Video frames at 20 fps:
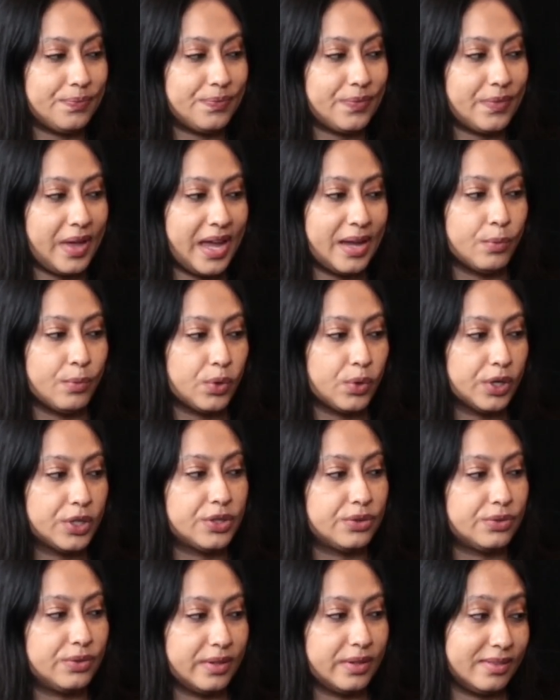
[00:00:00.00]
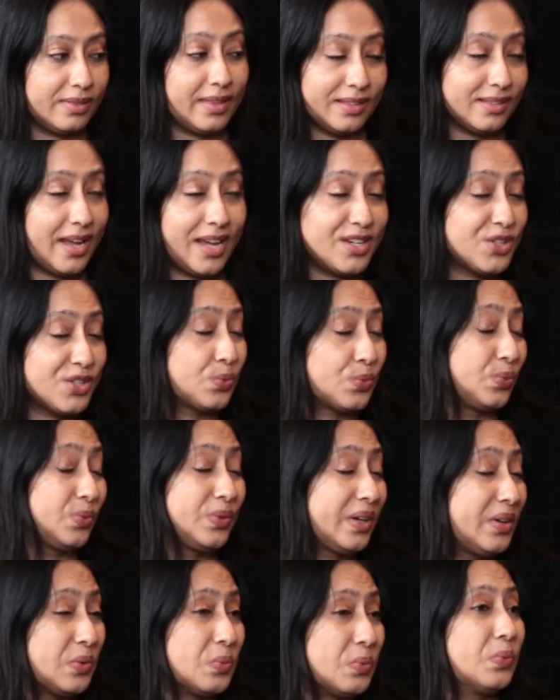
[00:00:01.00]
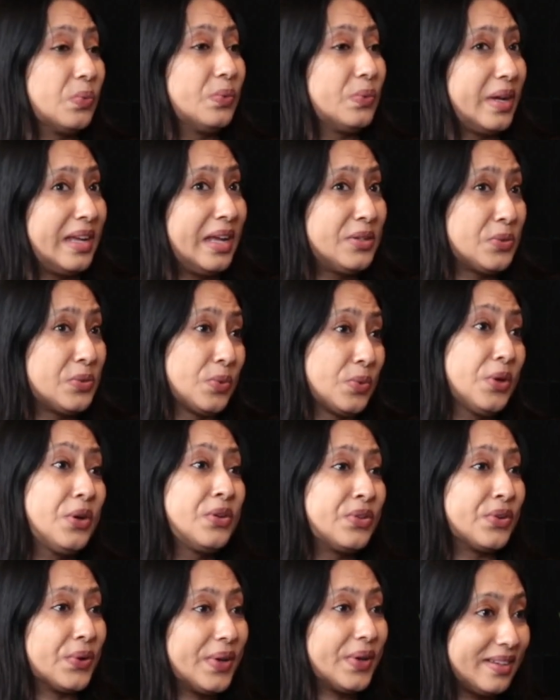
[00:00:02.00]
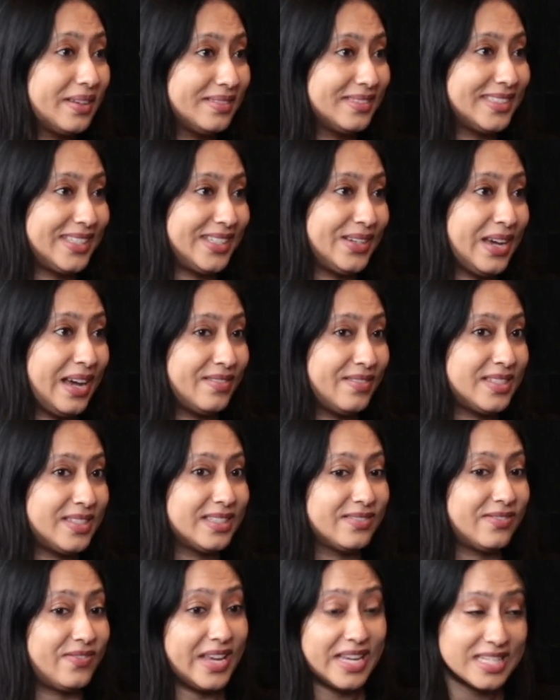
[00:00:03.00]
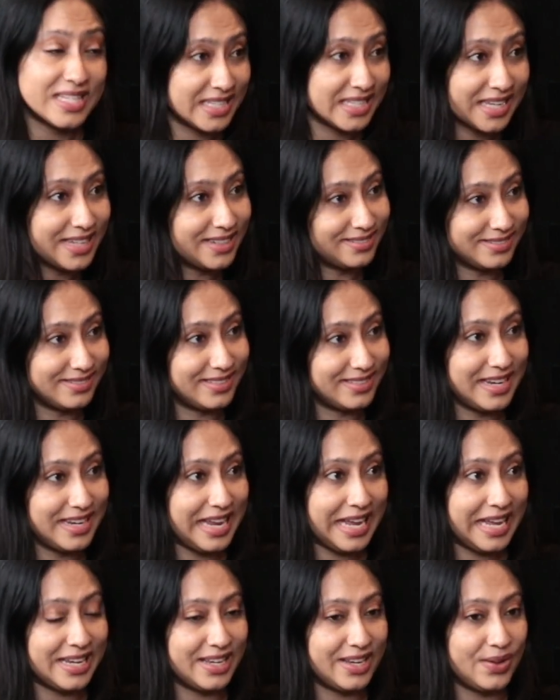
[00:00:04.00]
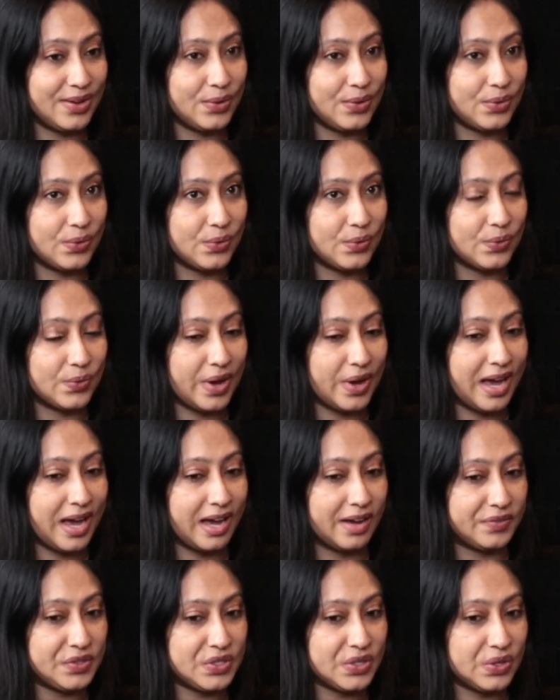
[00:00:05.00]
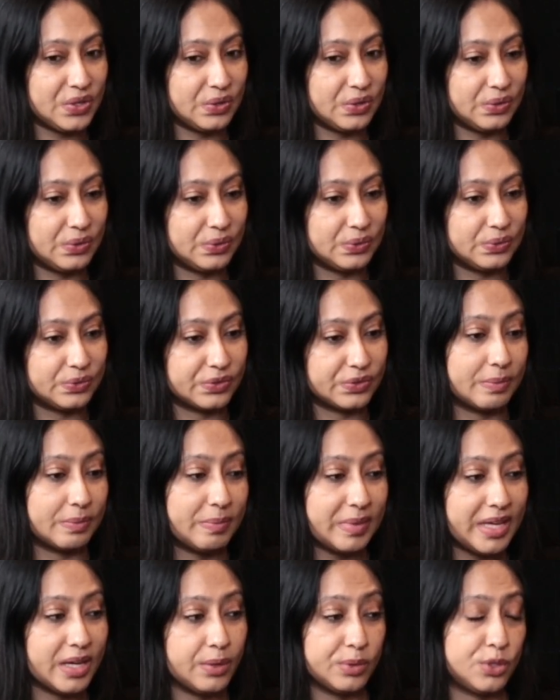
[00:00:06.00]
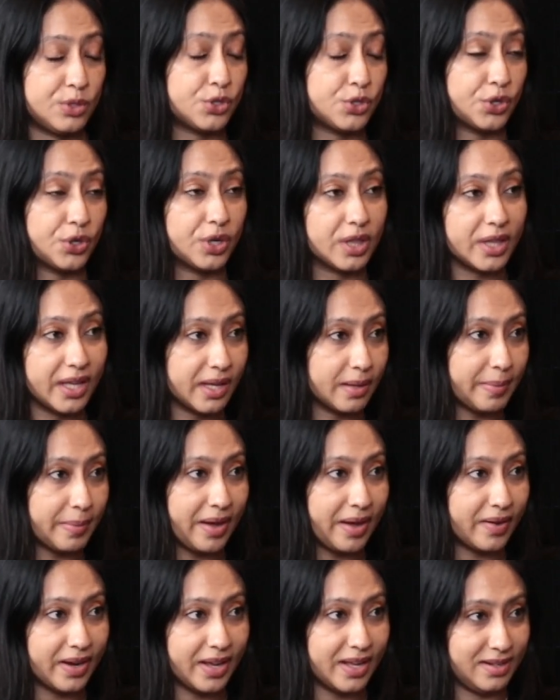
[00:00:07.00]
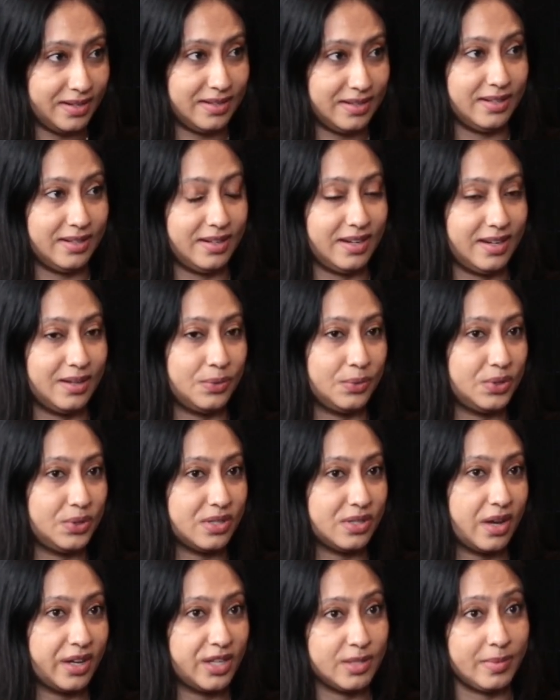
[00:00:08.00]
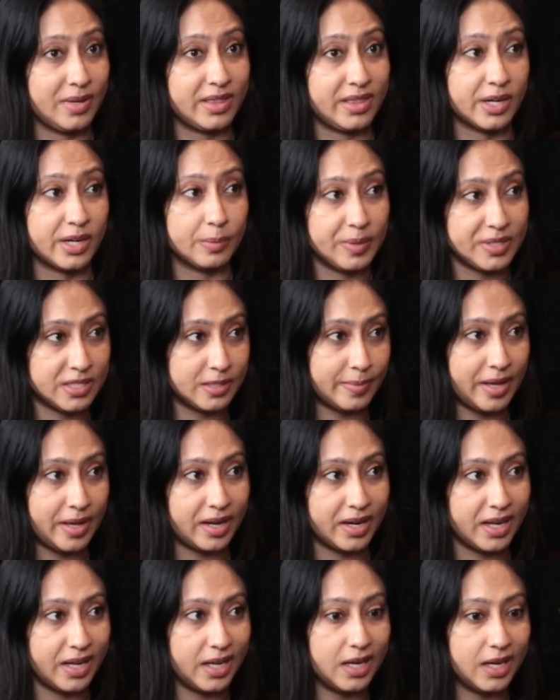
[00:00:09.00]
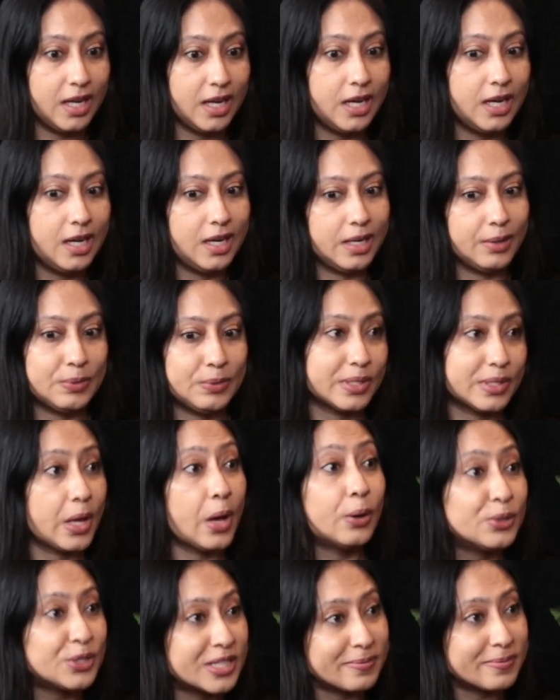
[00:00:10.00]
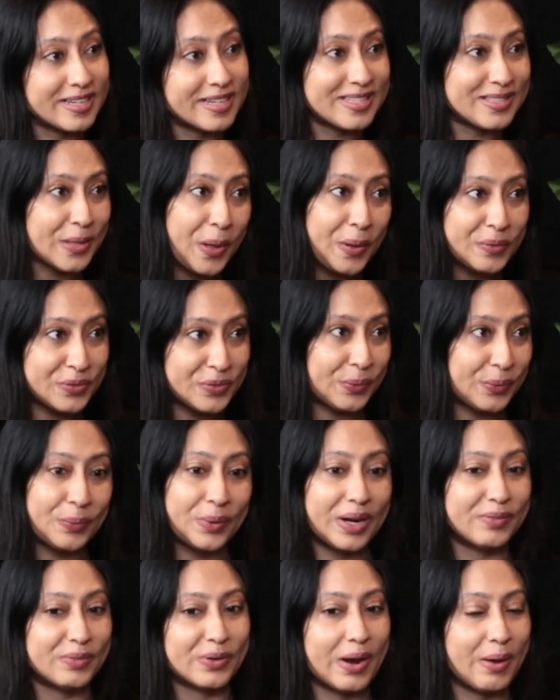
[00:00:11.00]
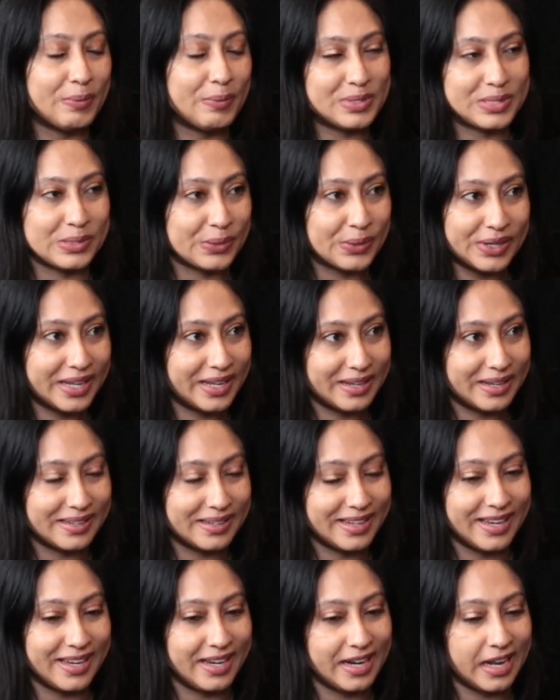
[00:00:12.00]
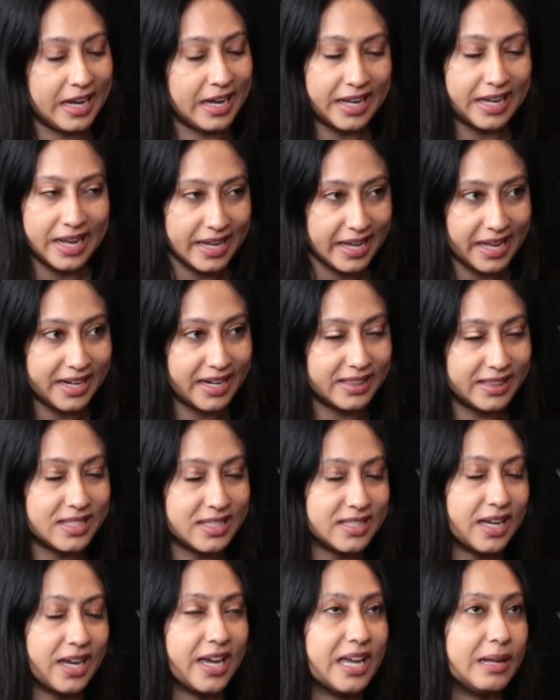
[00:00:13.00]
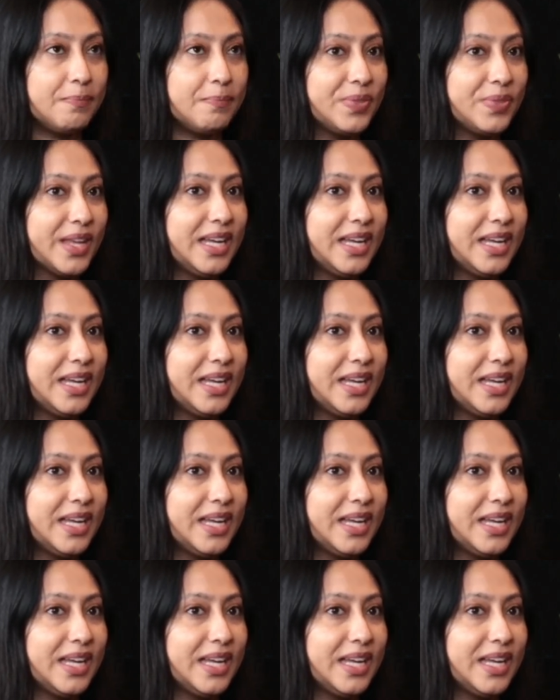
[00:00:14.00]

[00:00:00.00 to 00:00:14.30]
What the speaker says: I worked that I had to work through it. You had to face it, and you have to, for me, it was journaling about it. It was talking to my therapist about it. It was coaching myself through whatever I was learning in IIN at the time.